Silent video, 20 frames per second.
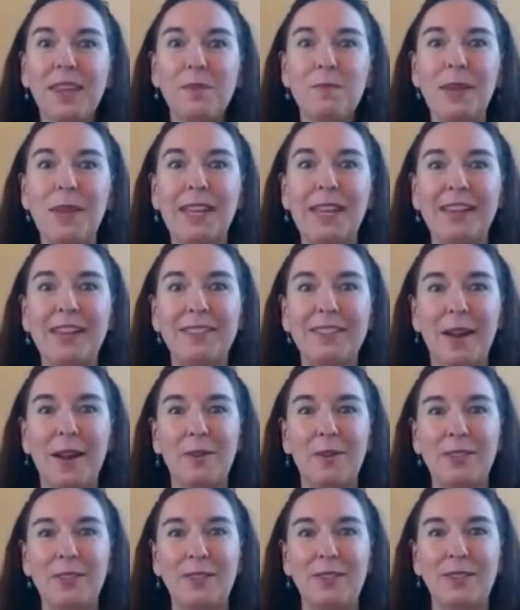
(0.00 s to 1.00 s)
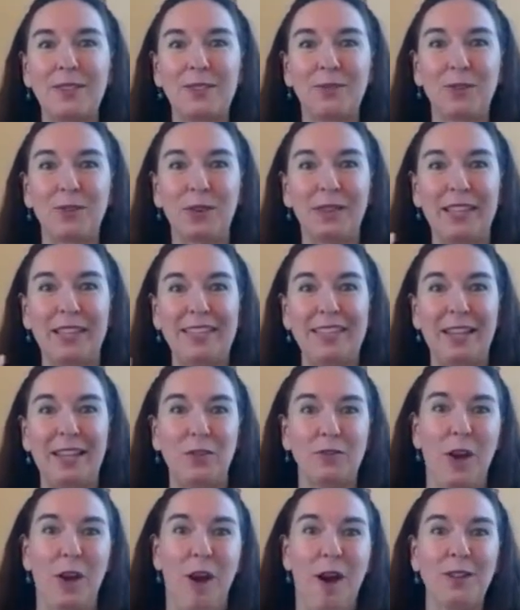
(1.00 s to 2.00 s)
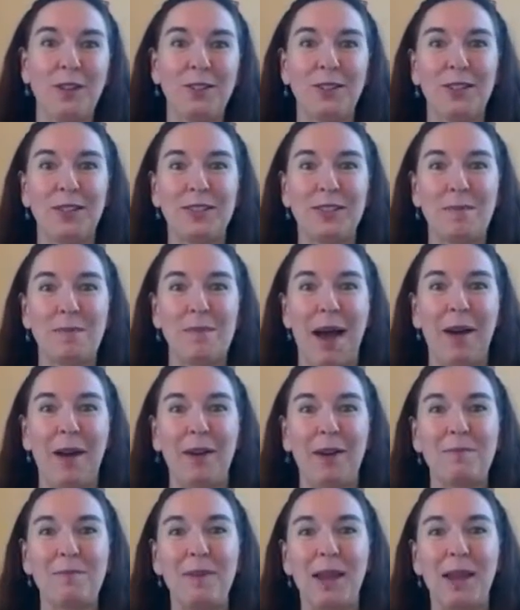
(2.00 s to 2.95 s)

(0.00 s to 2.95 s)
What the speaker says: because I was really self-conscious about it.